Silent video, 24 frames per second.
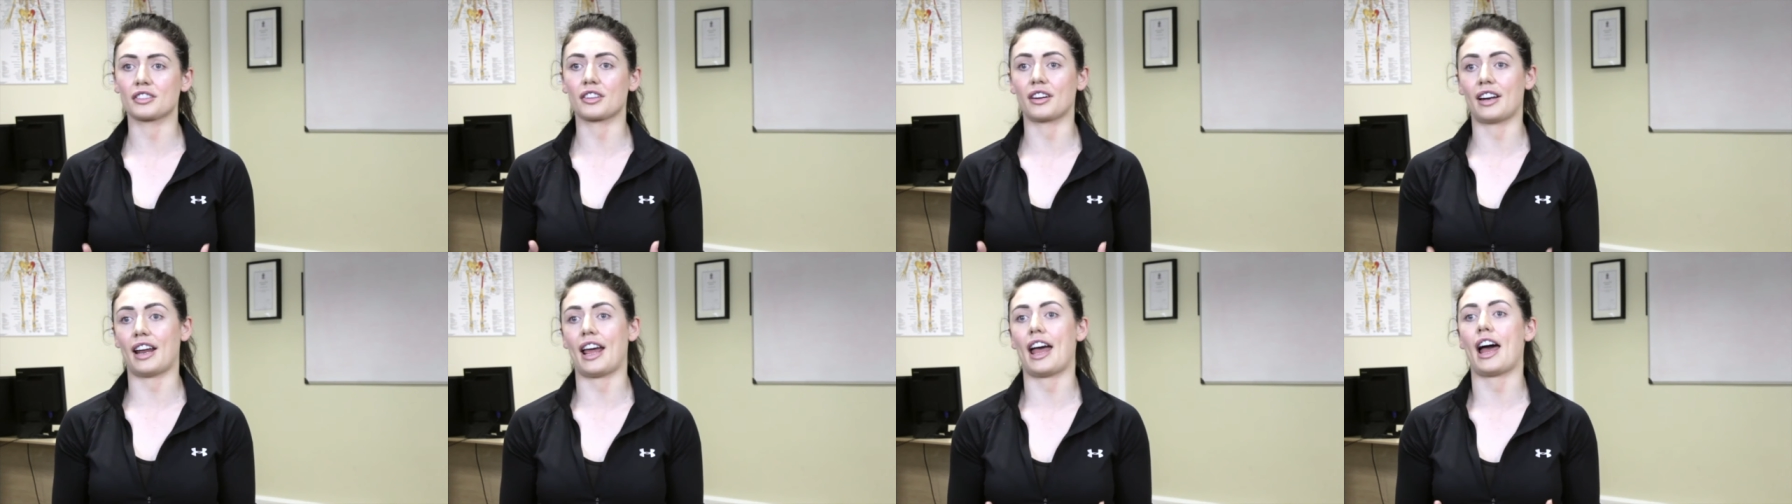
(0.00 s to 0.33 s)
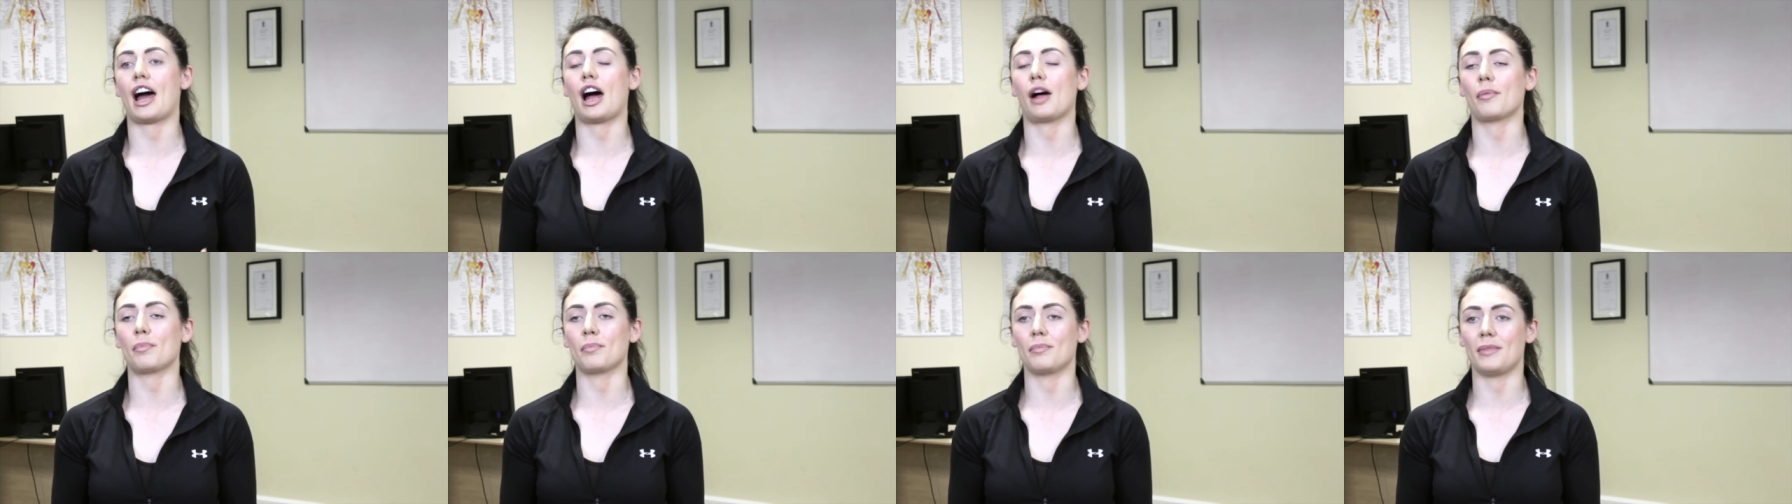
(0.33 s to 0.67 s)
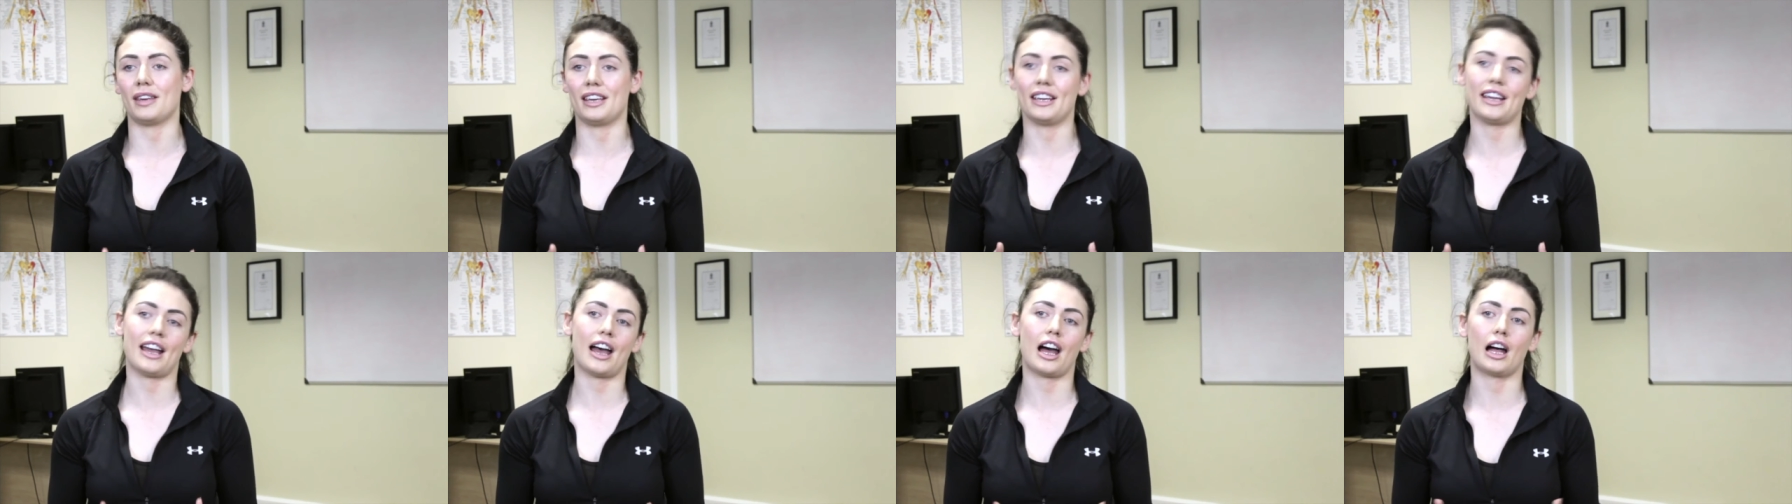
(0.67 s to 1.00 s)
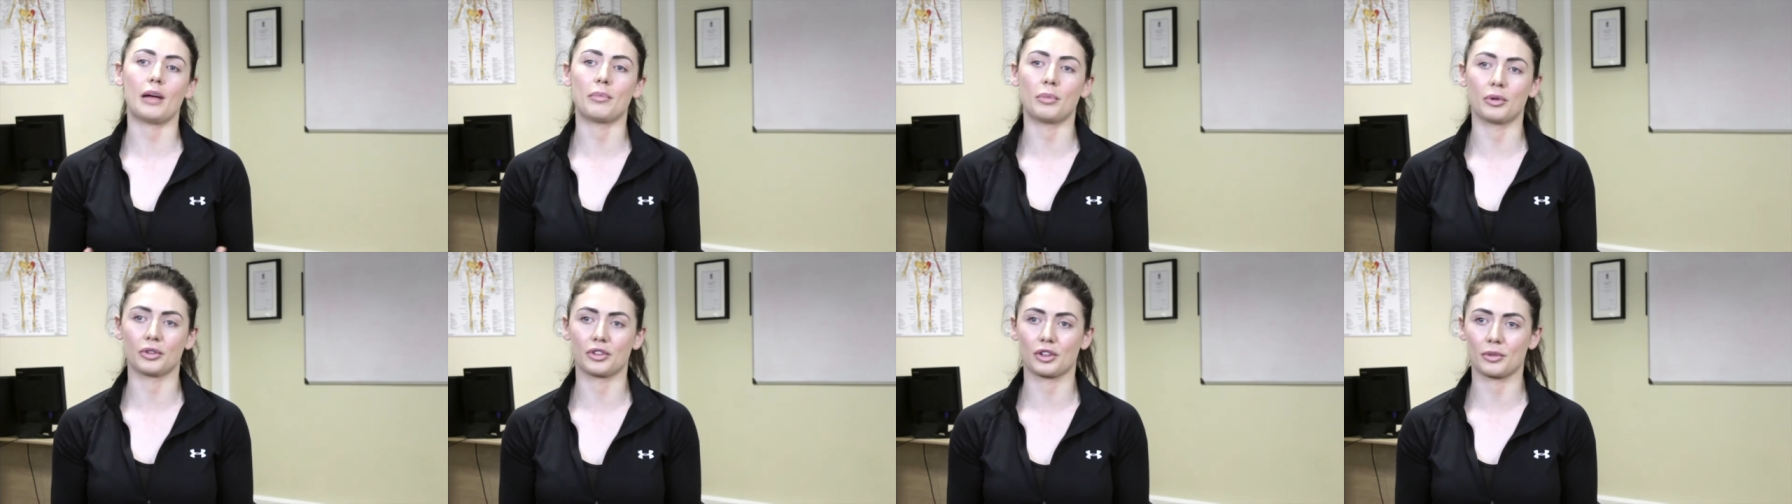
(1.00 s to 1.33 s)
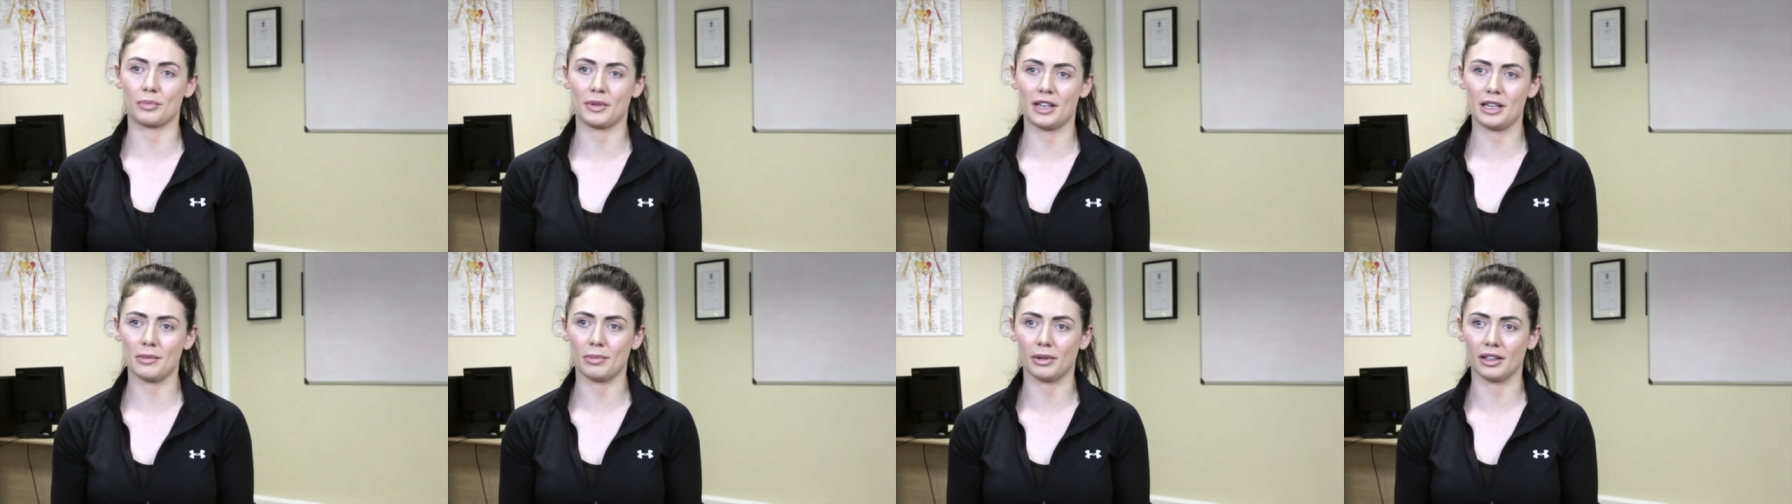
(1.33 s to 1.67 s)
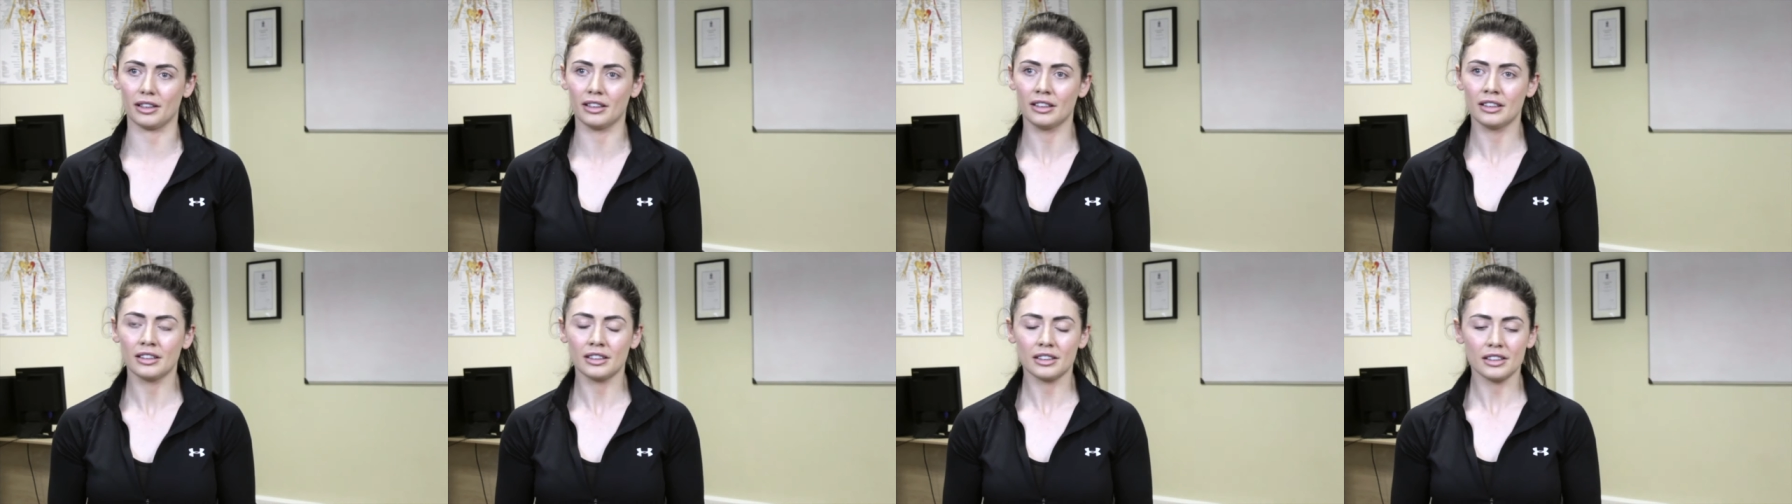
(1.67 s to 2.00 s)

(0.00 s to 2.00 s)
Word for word: It's going to help me help other people.